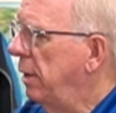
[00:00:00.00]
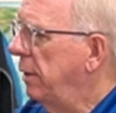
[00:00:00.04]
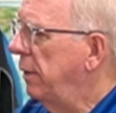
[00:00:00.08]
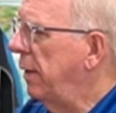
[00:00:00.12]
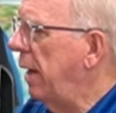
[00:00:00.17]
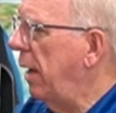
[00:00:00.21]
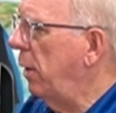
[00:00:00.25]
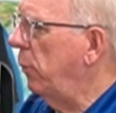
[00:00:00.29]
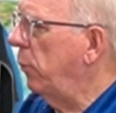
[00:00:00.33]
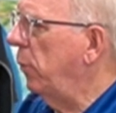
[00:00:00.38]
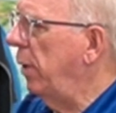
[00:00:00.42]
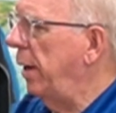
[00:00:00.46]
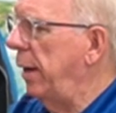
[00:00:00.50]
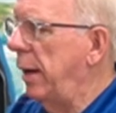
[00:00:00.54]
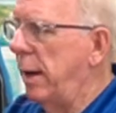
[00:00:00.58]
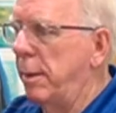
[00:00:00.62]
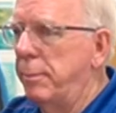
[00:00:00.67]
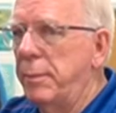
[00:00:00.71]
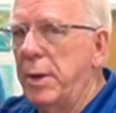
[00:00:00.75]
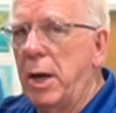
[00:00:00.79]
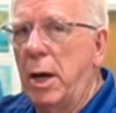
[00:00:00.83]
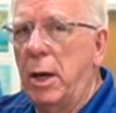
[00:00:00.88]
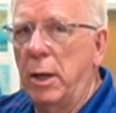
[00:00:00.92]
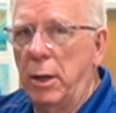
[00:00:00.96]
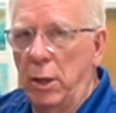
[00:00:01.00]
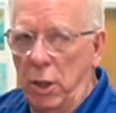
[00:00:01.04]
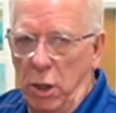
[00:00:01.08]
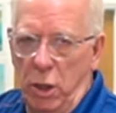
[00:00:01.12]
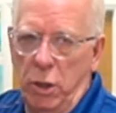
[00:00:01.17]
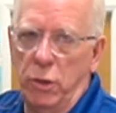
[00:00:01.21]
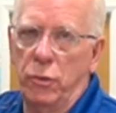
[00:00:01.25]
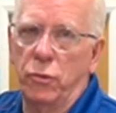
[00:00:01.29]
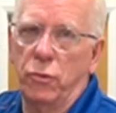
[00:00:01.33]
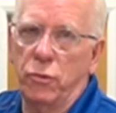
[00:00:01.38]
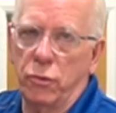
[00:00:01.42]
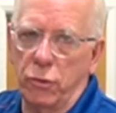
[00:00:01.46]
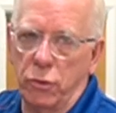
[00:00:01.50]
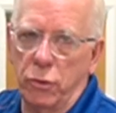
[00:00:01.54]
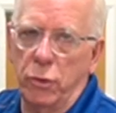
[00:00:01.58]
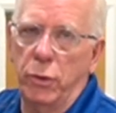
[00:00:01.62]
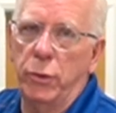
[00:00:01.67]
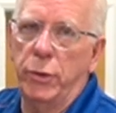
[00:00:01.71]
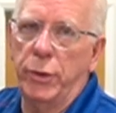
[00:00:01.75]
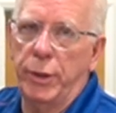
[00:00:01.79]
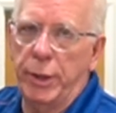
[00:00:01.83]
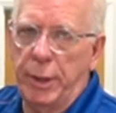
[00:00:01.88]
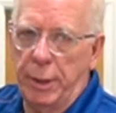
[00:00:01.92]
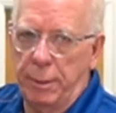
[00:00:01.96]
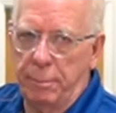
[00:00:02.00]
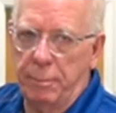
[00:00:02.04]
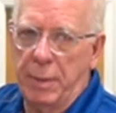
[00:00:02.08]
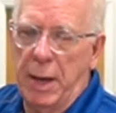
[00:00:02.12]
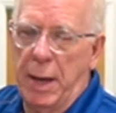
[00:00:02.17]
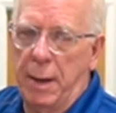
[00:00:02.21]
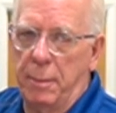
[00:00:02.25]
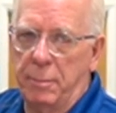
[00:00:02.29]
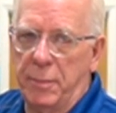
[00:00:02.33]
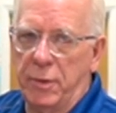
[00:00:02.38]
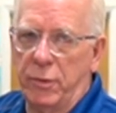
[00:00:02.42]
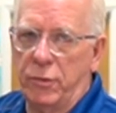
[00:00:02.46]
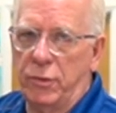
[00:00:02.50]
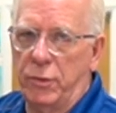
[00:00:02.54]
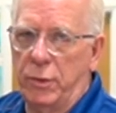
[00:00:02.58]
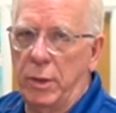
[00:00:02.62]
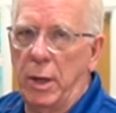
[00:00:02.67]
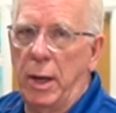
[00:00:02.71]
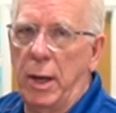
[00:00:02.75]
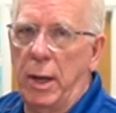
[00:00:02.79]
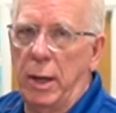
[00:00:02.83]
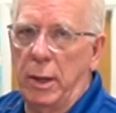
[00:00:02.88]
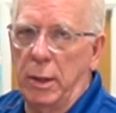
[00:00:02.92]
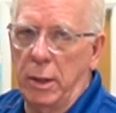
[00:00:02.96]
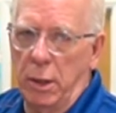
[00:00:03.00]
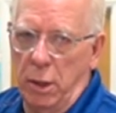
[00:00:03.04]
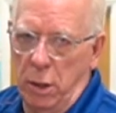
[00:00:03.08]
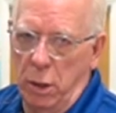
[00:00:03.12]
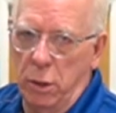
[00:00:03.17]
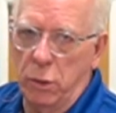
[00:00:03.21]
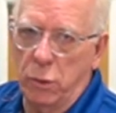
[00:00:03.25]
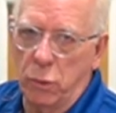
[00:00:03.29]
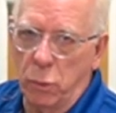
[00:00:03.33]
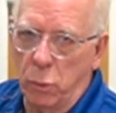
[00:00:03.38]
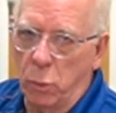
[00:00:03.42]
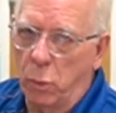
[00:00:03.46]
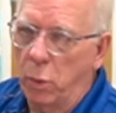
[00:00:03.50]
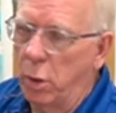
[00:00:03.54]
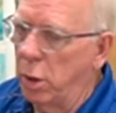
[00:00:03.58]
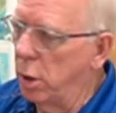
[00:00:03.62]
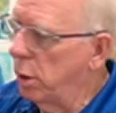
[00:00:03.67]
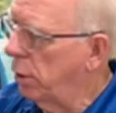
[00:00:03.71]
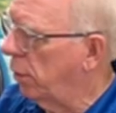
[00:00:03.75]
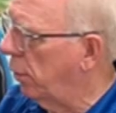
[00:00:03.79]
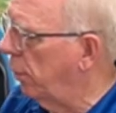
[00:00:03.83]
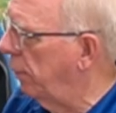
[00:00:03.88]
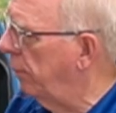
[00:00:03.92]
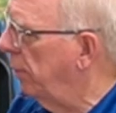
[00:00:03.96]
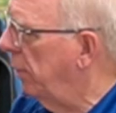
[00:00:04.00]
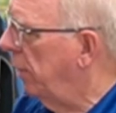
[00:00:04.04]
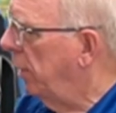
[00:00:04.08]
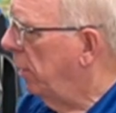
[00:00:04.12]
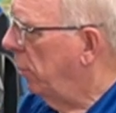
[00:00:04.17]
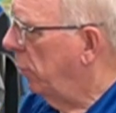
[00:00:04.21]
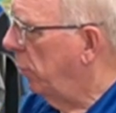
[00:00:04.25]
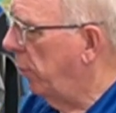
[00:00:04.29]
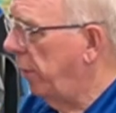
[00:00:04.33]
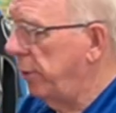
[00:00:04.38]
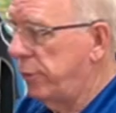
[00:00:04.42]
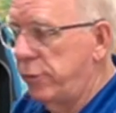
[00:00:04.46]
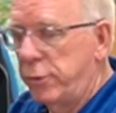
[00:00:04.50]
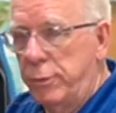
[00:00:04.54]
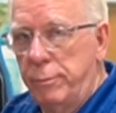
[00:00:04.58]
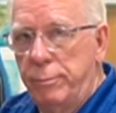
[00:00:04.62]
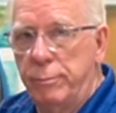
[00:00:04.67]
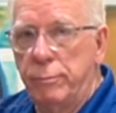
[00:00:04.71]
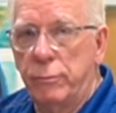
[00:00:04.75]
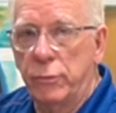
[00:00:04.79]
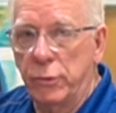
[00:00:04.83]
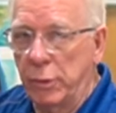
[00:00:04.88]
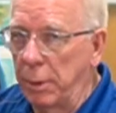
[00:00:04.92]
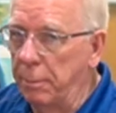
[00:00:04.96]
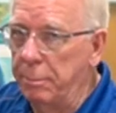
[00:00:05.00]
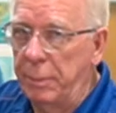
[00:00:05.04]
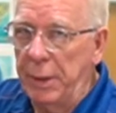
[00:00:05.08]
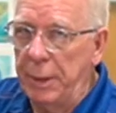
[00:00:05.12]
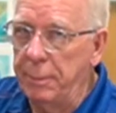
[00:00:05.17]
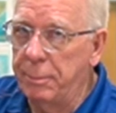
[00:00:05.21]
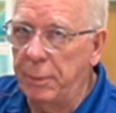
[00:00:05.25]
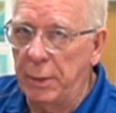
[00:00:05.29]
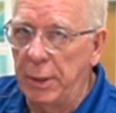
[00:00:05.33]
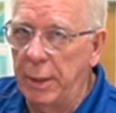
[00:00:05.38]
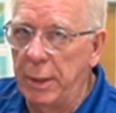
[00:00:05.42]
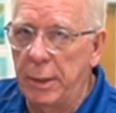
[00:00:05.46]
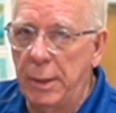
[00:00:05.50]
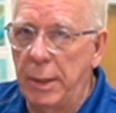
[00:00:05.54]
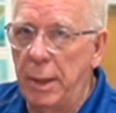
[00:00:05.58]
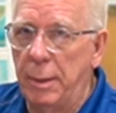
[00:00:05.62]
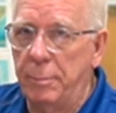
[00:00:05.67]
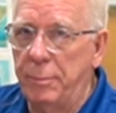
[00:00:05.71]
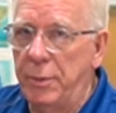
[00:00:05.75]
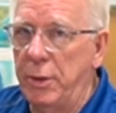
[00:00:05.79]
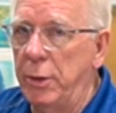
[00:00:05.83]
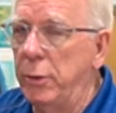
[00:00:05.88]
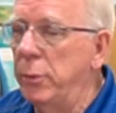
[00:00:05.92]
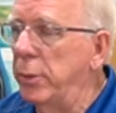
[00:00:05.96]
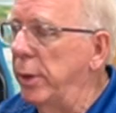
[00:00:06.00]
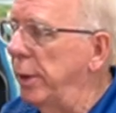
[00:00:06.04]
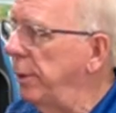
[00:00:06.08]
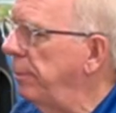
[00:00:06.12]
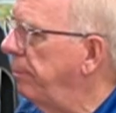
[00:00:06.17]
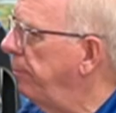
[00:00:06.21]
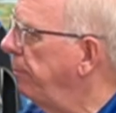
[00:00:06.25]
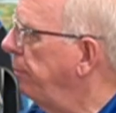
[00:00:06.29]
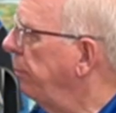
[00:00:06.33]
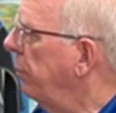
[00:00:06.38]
That way I'm not unscrewing it by mistake underwater, which some people end up doing.